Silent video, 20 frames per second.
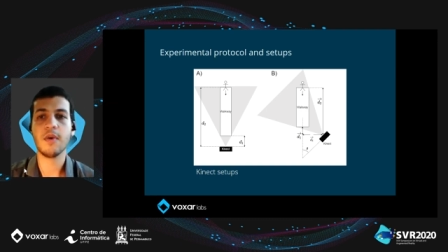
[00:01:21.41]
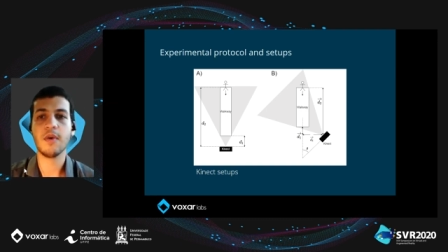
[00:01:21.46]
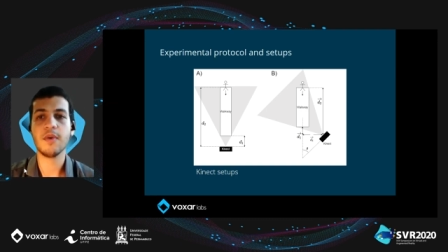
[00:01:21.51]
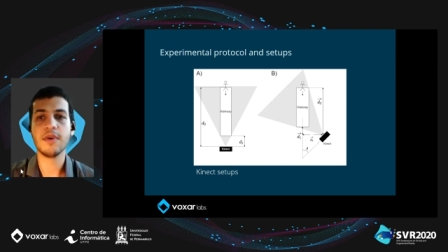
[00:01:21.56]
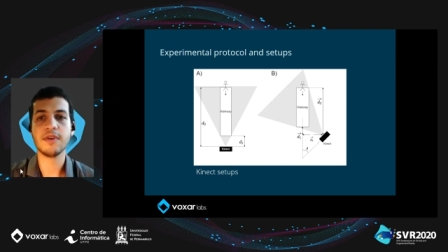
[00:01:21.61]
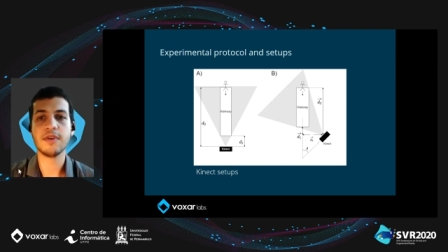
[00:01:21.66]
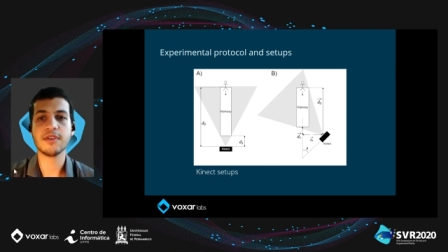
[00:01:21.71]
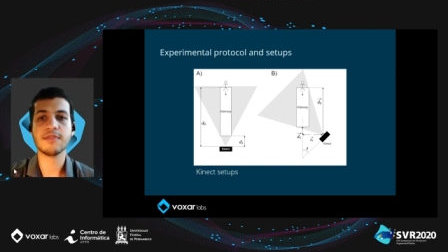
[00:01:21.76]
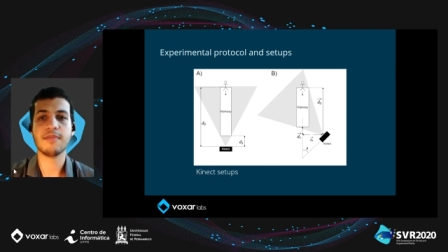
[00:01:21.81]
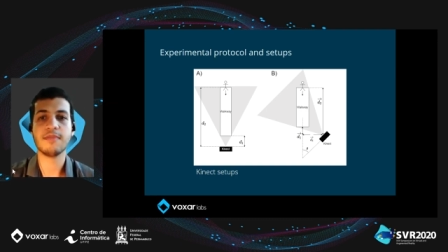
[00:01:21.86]

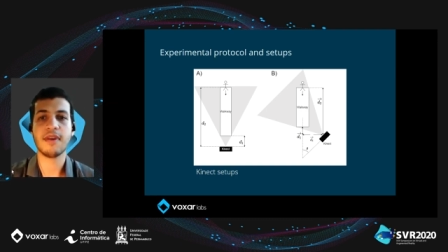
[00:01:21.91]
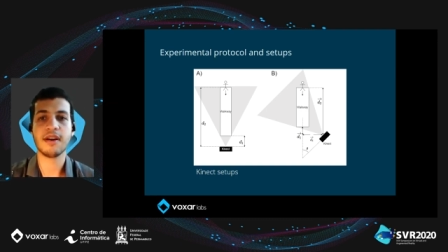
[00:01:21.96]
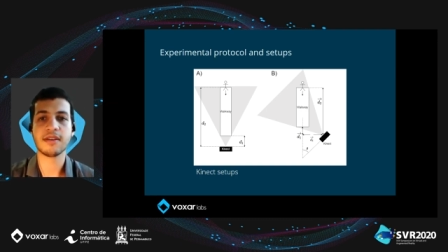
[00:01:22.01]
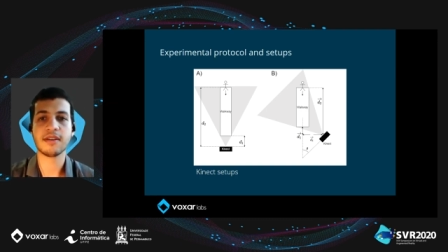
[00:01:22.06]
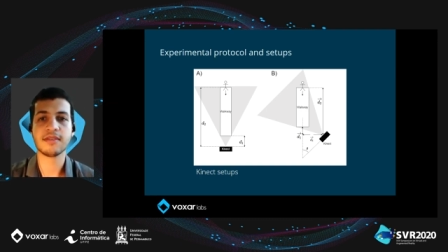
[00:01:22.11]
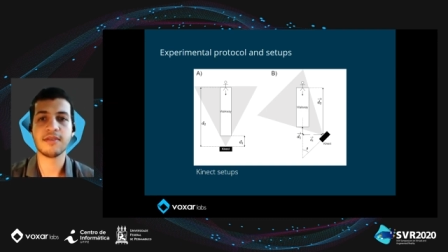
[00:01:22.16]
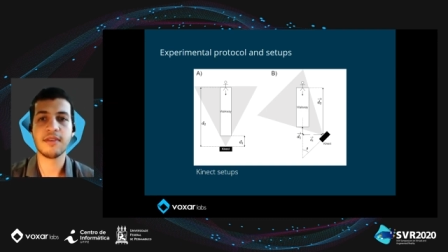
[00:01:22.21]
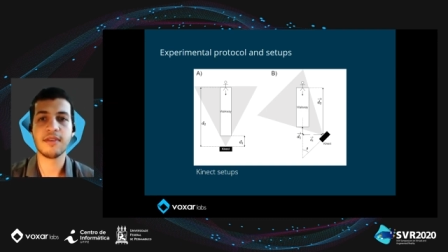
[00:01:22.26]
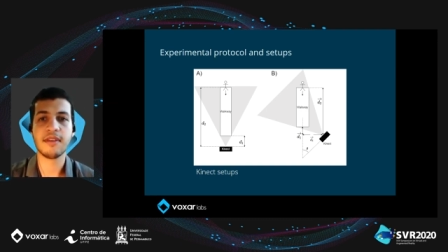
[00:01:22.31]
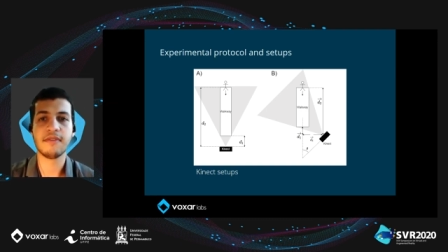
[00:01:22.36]
We used
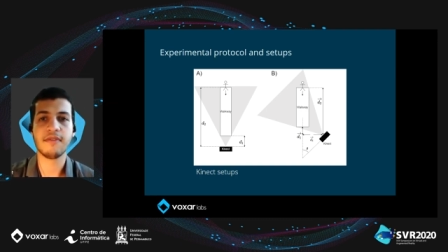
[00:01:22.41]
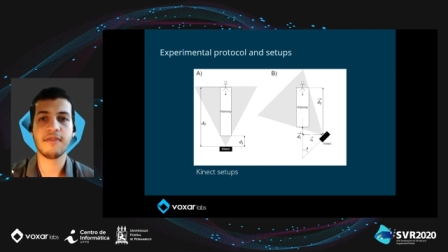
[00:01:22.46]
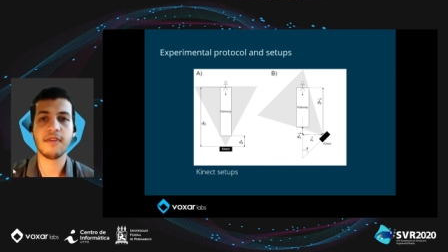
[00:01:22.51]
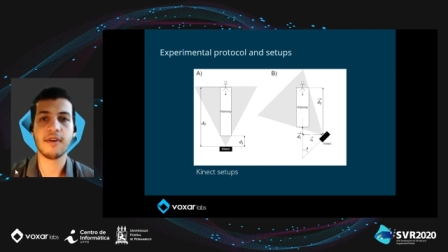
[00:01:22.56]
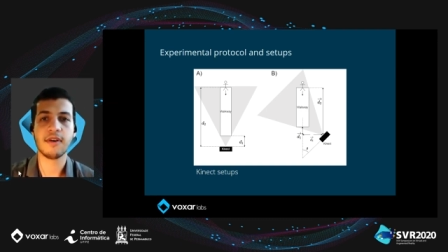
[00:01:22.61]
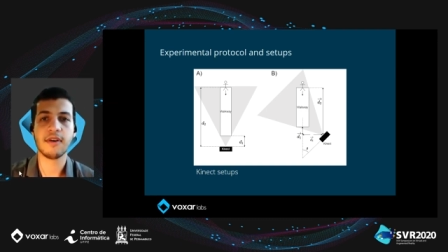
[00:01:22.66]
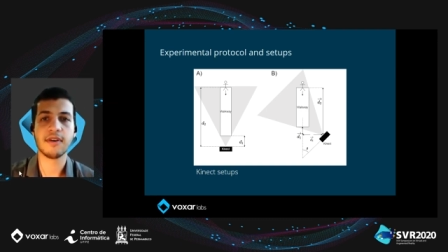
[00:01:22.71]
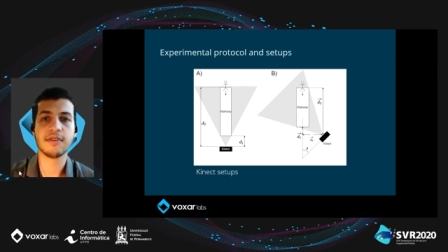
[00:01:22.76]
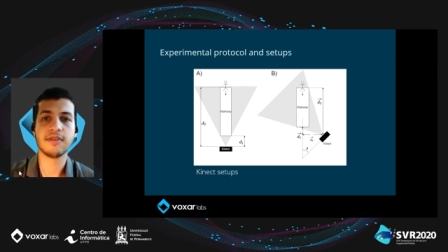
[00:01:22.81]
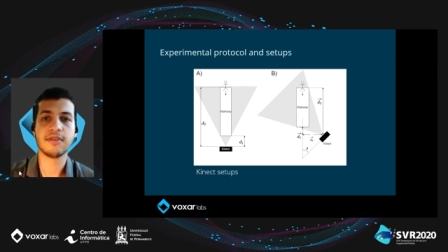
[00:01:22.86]
marks on the
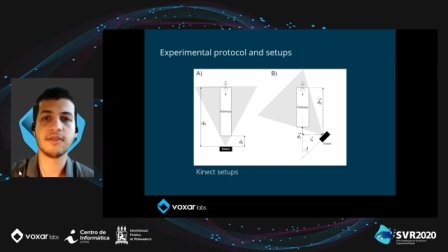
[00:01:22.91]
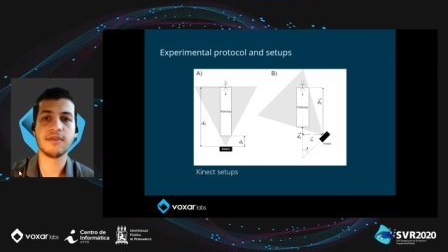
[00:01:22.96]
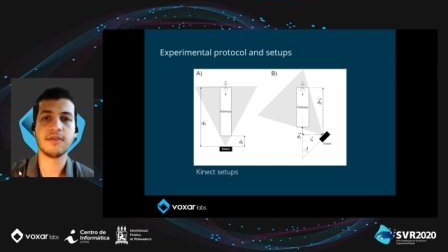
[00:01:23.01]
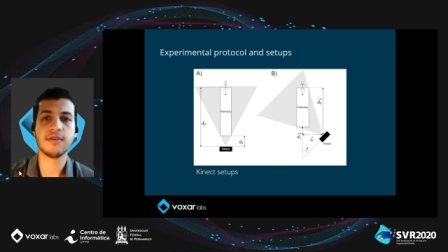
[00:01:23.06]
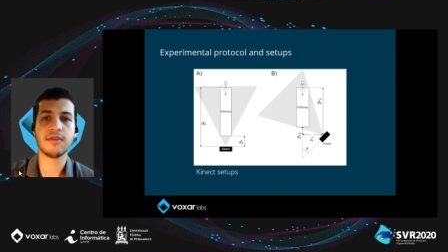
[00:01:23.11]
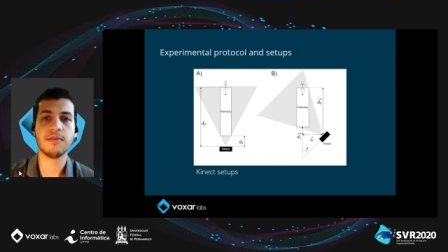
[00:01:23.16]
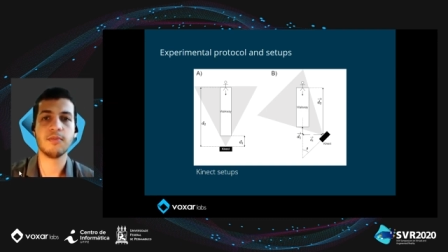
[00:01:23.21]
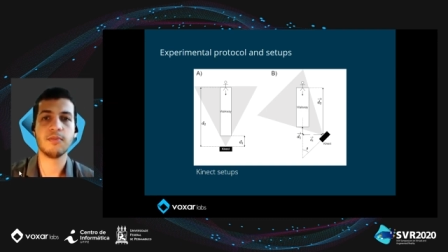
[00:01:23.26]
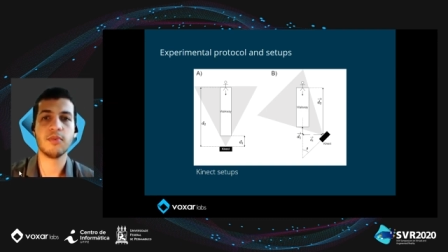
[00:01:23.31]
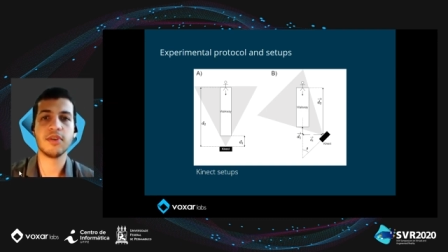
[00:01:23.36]
floor to